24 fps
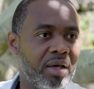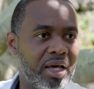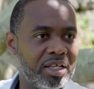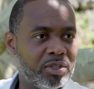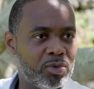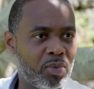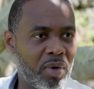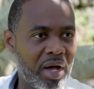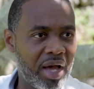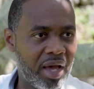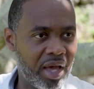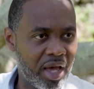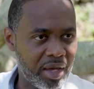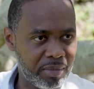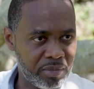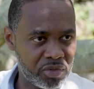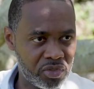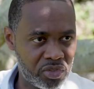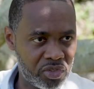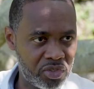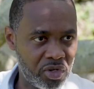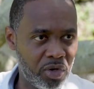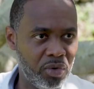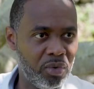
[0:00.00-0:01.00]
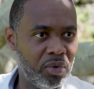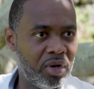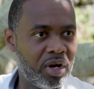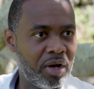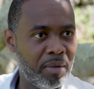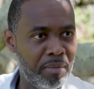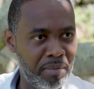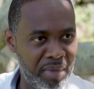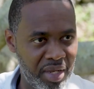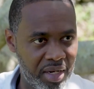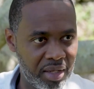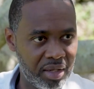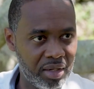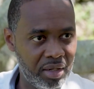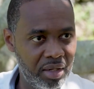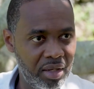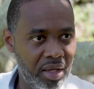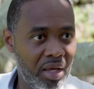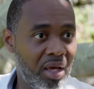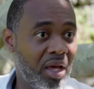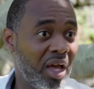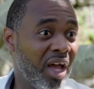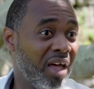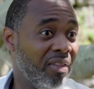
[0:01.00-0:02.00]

and that's why I'm so committed,